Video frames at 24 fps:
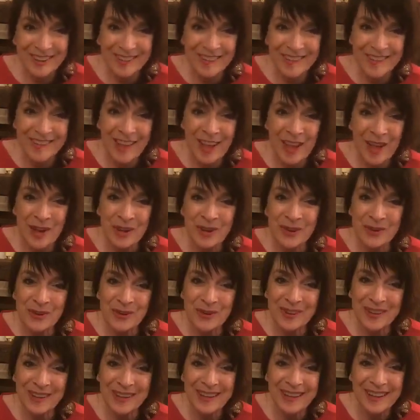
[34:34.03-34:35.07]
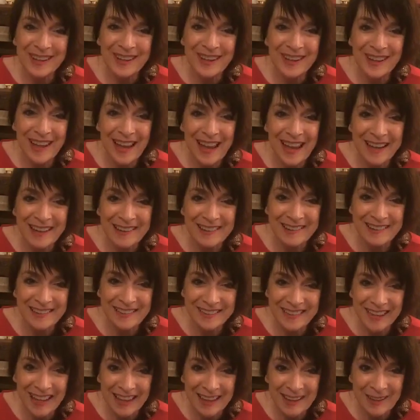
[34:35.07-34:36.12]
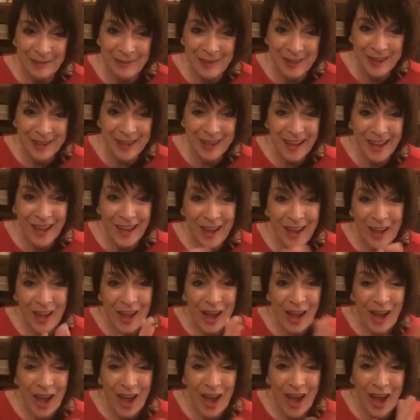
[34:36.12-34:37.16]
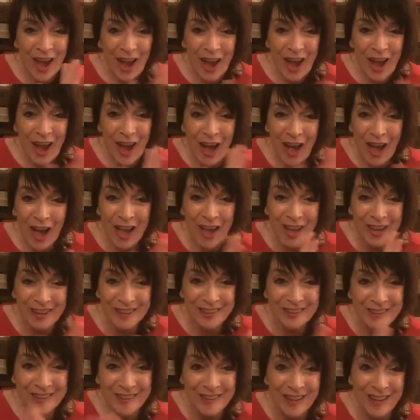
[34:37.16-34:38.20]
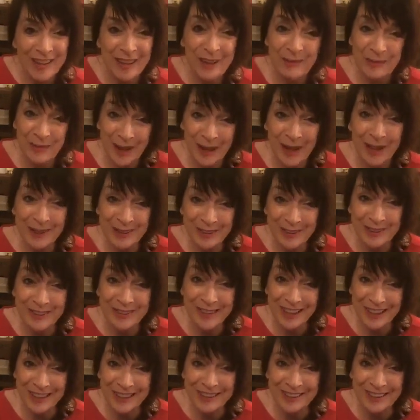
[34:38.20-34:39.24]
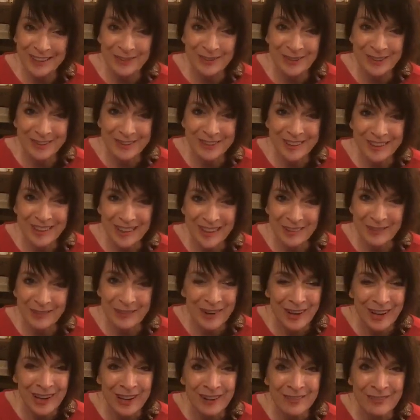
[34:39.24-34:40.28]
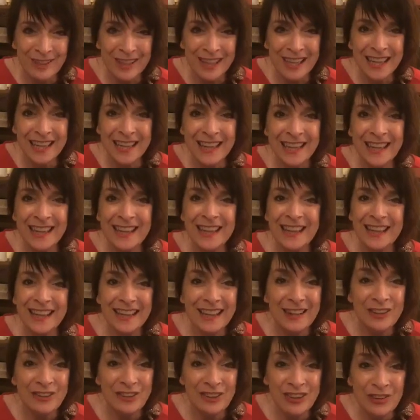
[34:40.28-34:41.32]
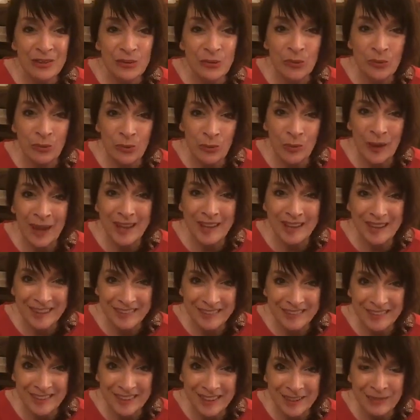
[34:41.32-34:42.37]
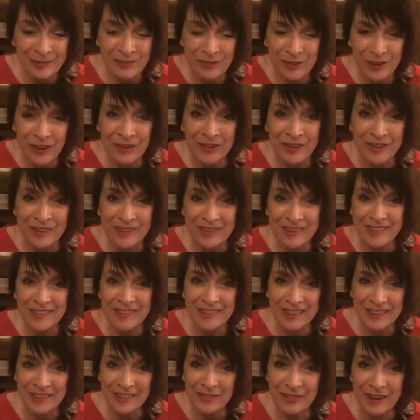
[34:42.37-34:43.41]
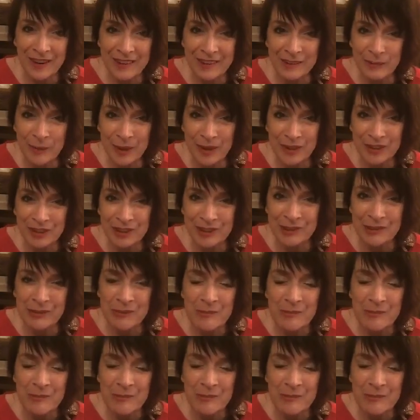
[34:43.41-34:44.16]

So, ladies and gentlemen, hi Auntie Janet. My Auntie Janet is watching. That's very lovely. She's all the way in Italy, in Florence, so that's very special.